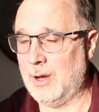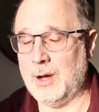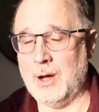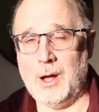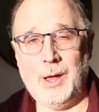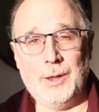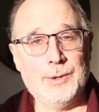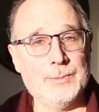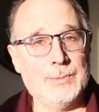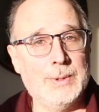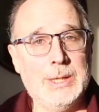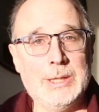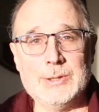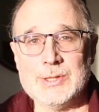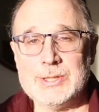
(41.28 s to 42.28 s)
all the
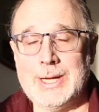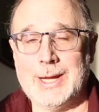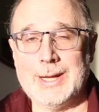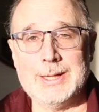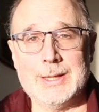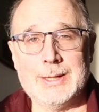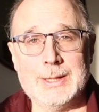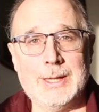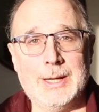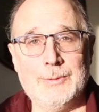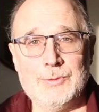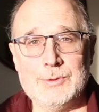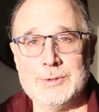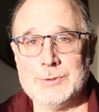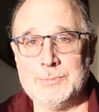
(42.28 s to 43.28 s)
readers out there that
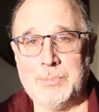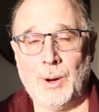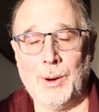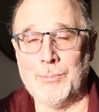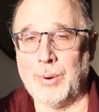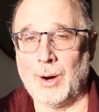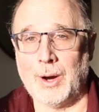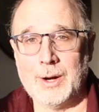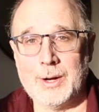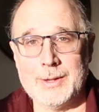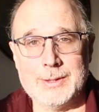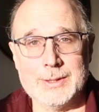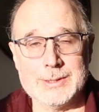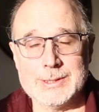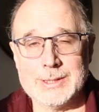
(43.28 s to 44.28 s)
have just
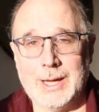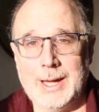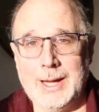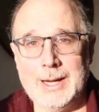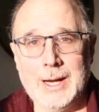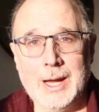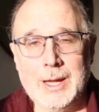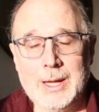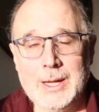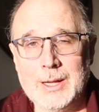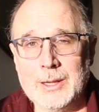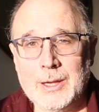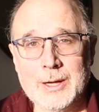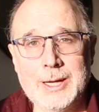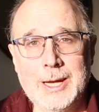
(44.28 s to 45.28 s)
bombarded the site
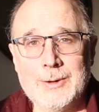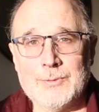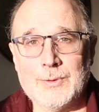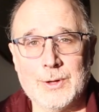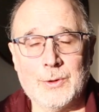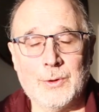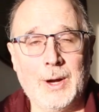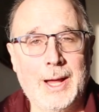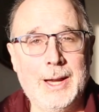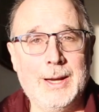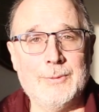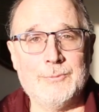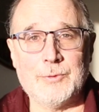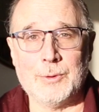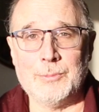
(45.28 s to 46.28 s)
looking for great
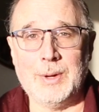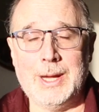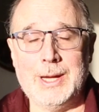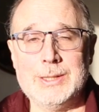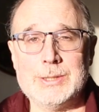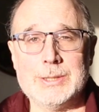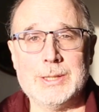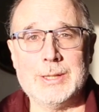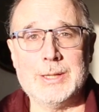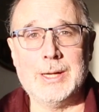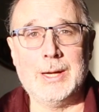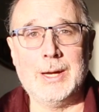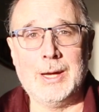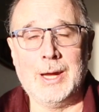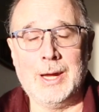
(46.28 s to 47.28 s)
information,
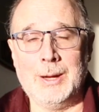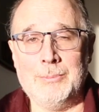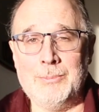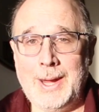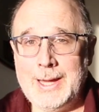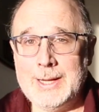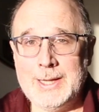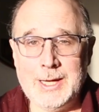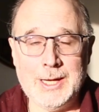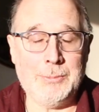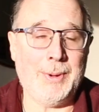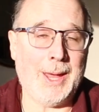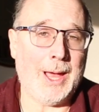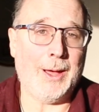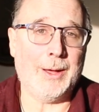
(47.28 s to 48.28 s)
mainly
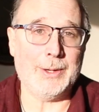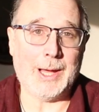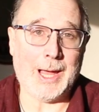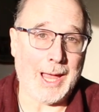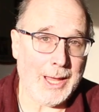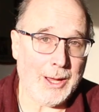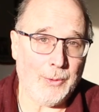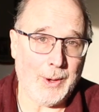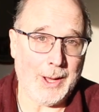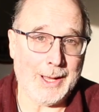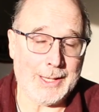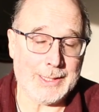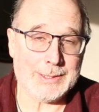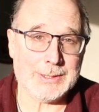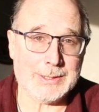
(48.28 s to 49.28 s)
about
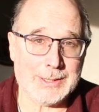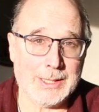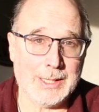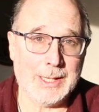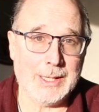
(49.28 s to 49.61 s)
iOS